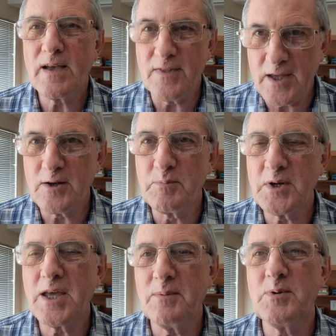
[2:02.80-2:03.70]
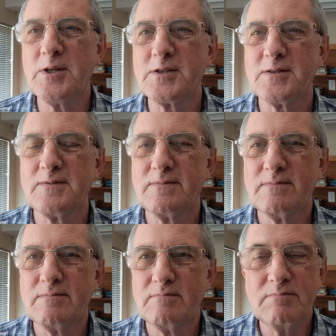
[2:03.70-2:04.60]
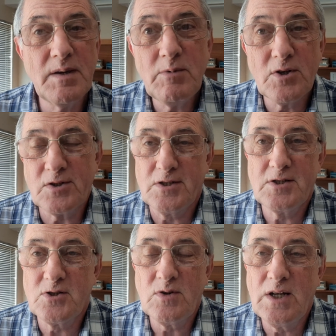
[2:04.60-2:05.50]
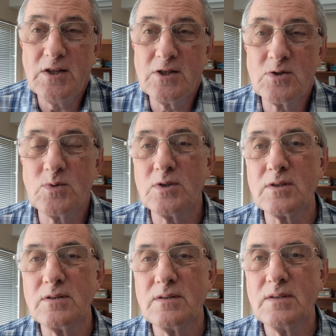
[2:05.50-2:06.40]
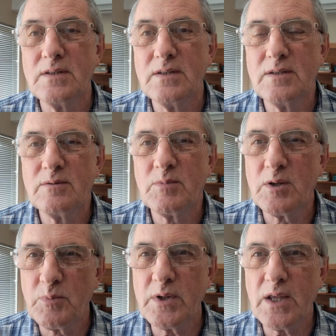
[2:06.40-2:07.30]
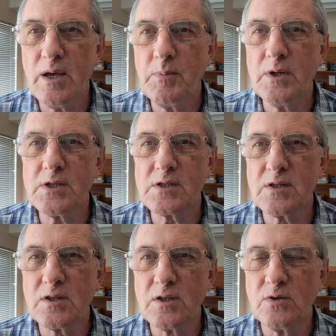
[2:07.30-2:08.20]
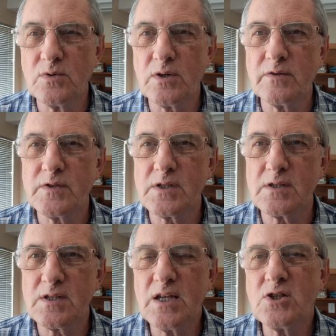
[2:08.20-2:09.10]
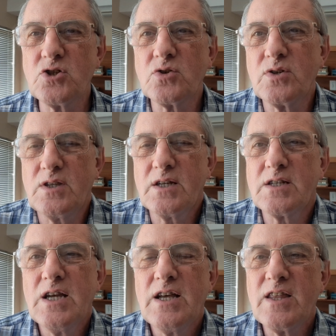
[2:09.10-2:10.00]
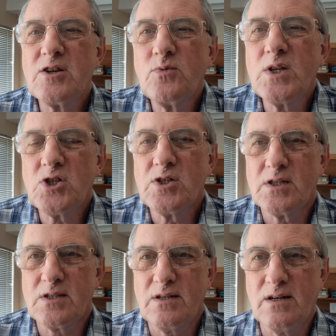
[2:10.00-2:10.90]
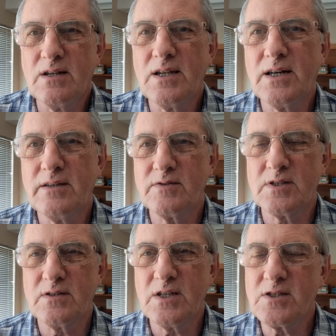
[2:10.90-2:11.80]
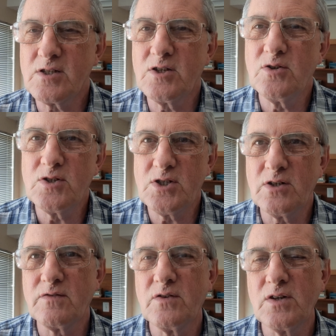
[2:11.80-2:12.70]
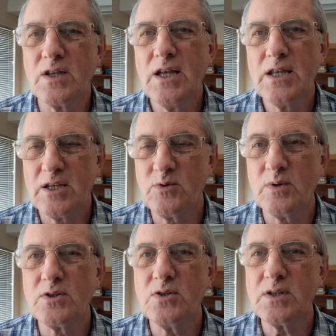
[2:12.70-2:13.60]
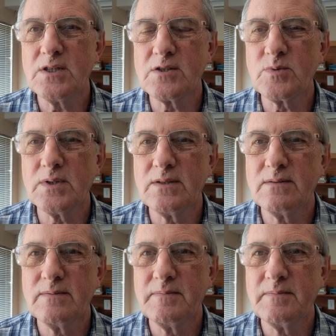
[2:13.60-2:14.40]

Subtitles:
And that'll bring happiness. Maybe not necessarily in this world, but it'll bring the happiness that the Lord offers us, that joy, that richness in our lives, that security of knowing that we are doing His will.